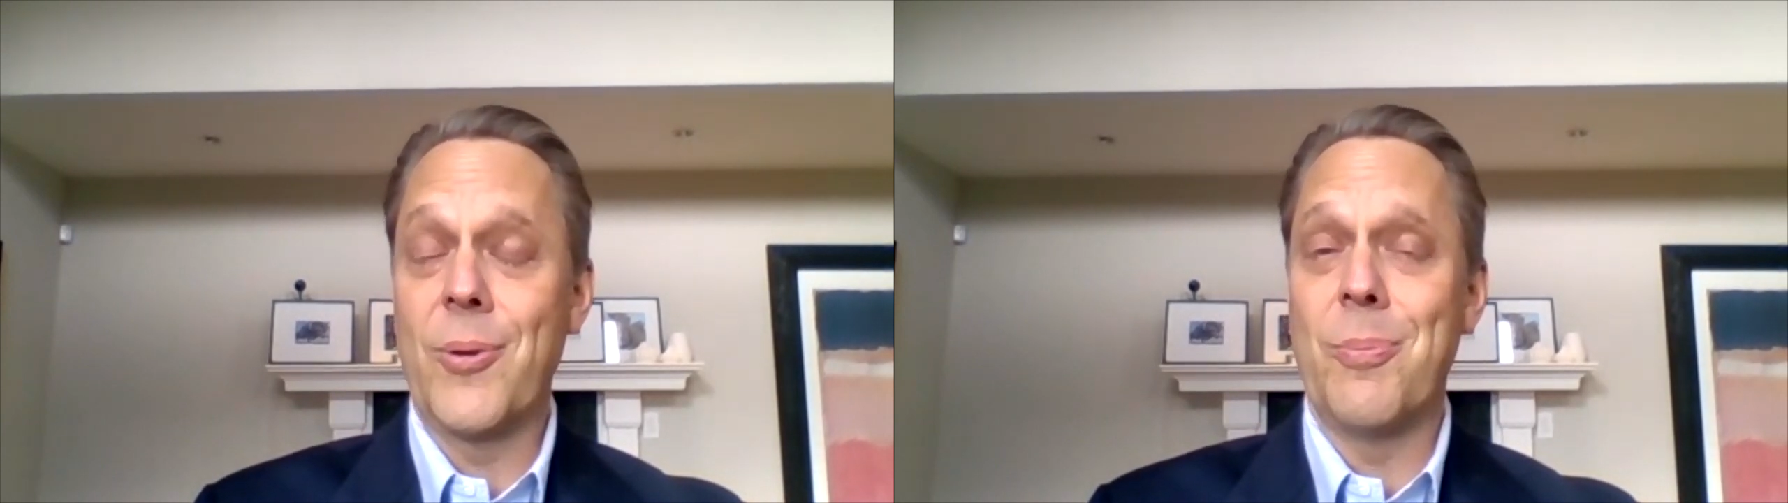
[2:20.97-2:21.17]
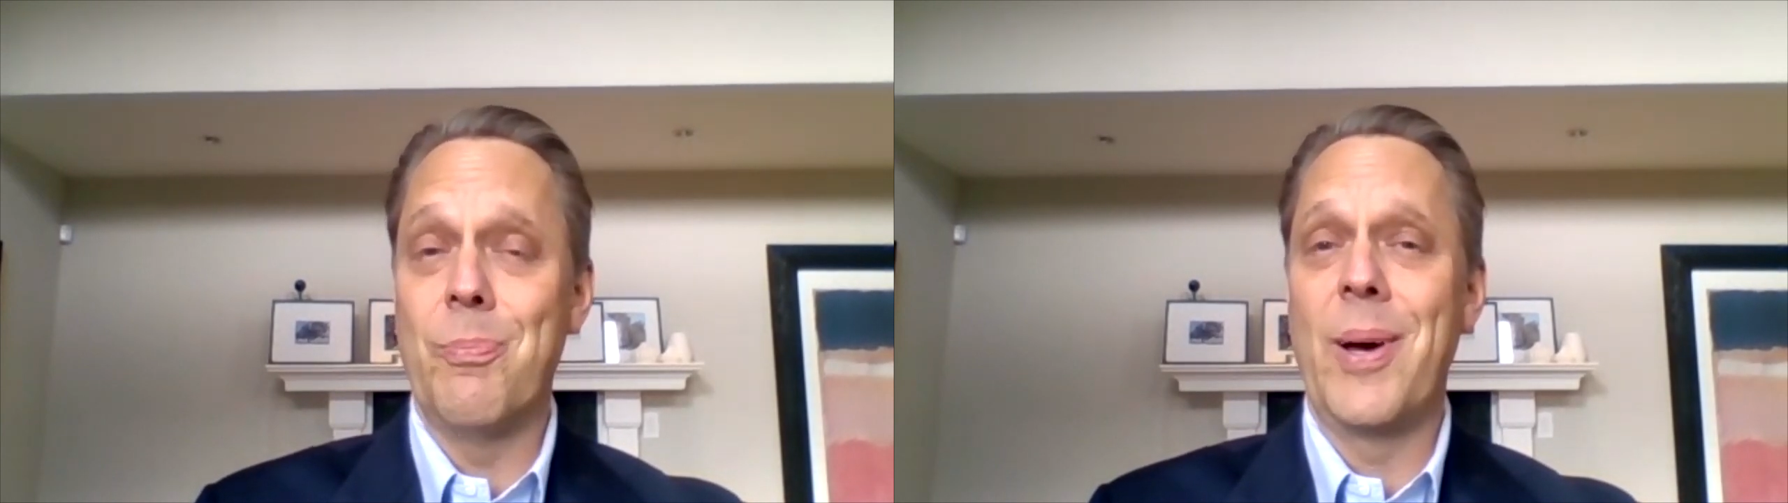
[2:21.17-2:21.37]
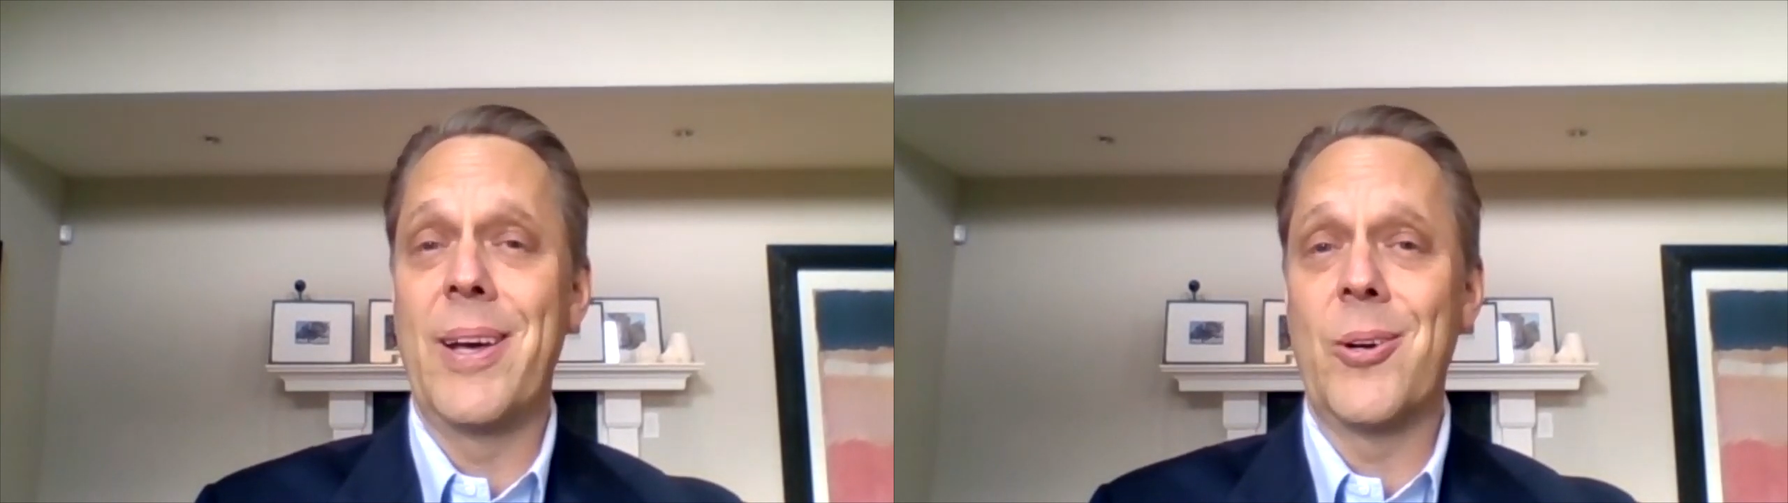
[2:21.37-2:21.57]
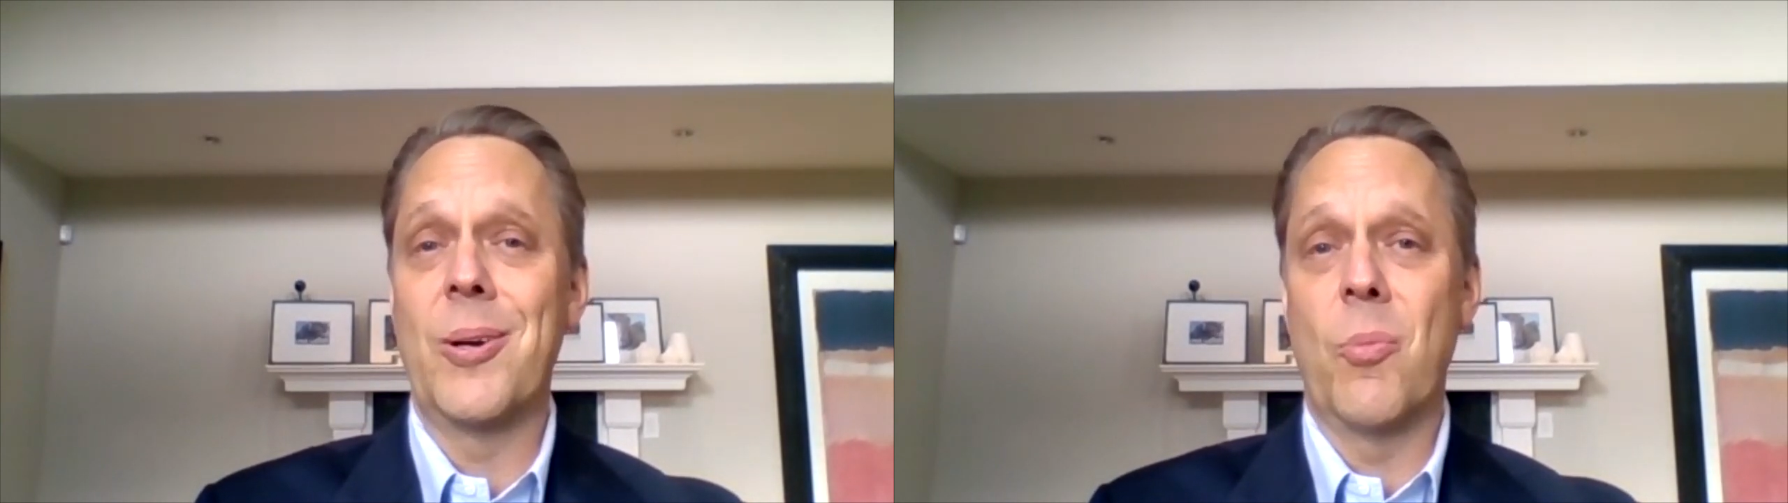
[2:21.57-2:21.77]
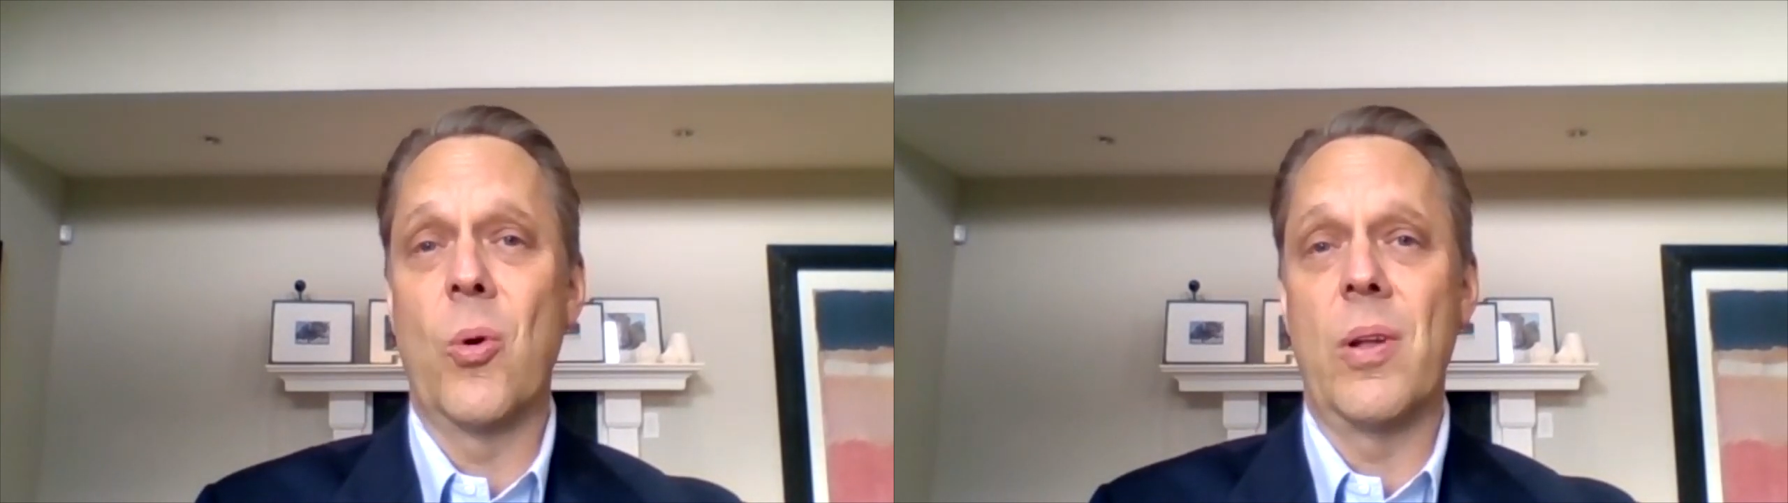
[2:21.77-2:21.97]
the better
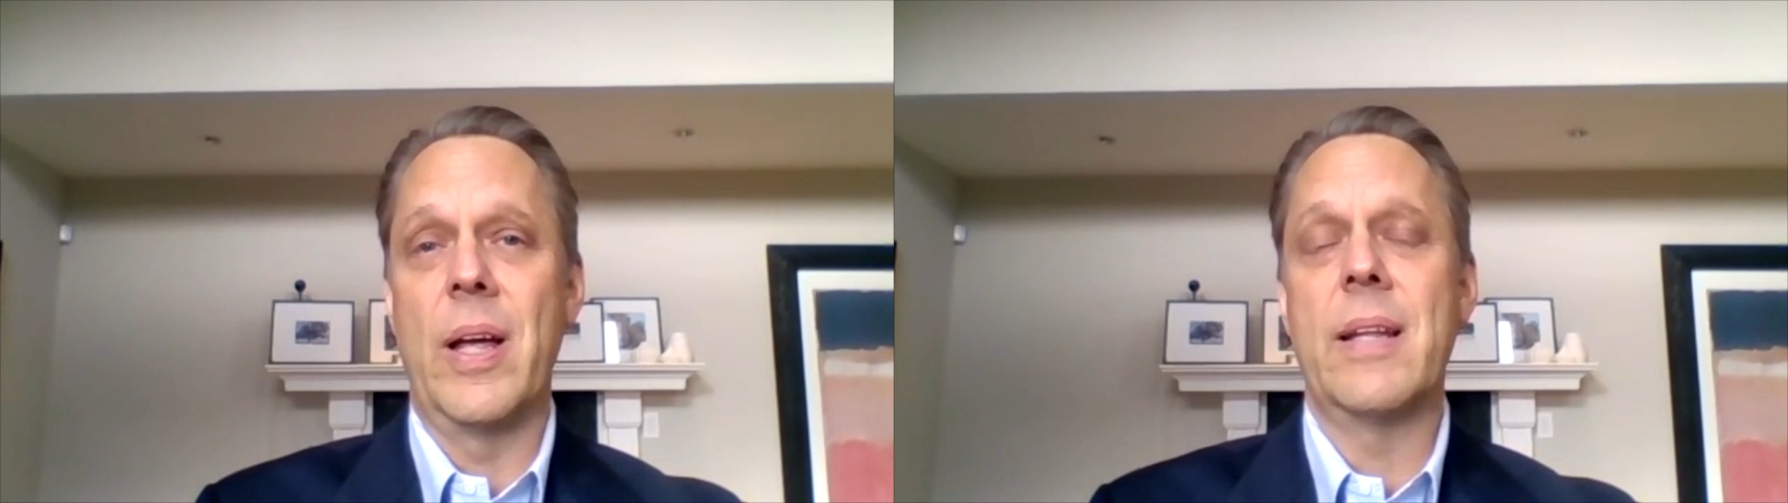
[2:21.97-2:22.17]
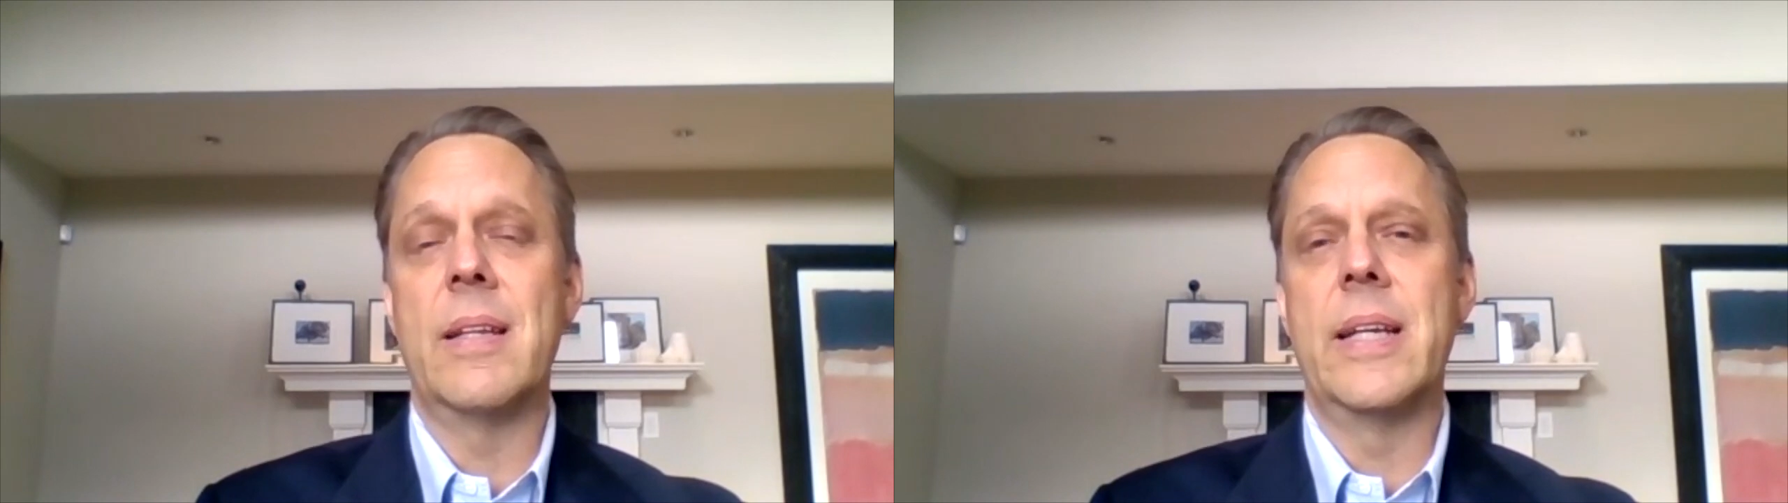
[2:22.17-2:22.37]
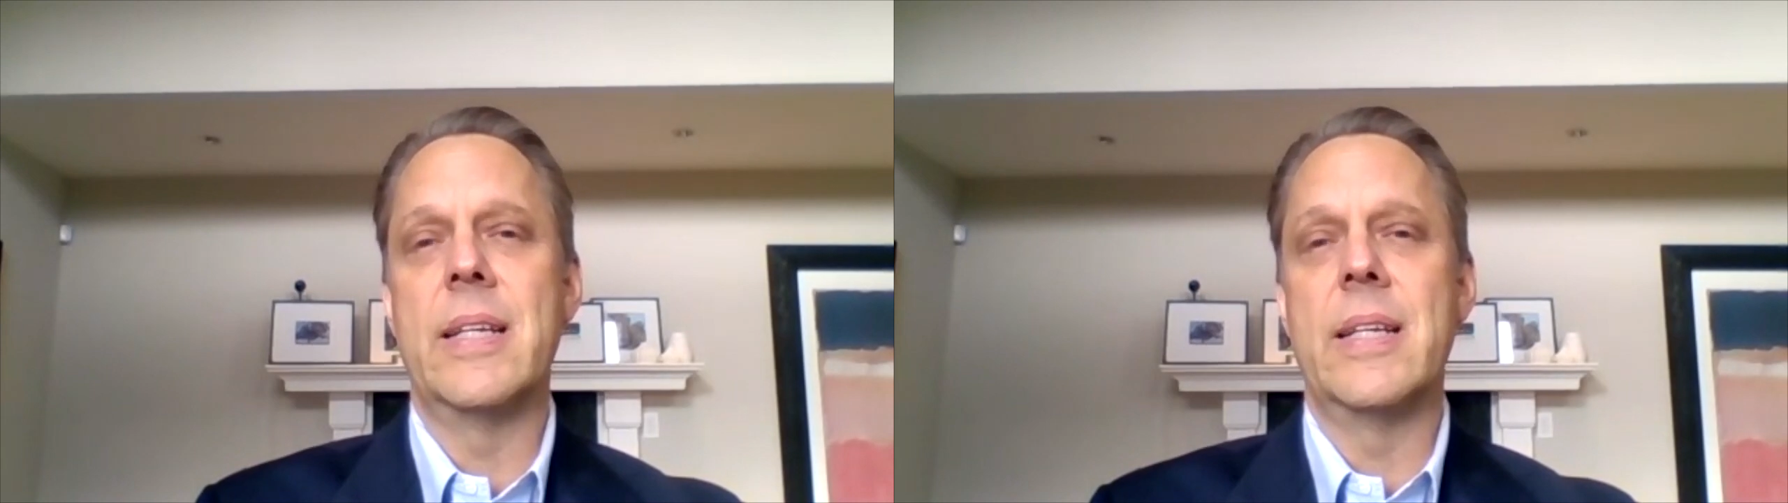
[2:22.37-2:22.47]
and more likely it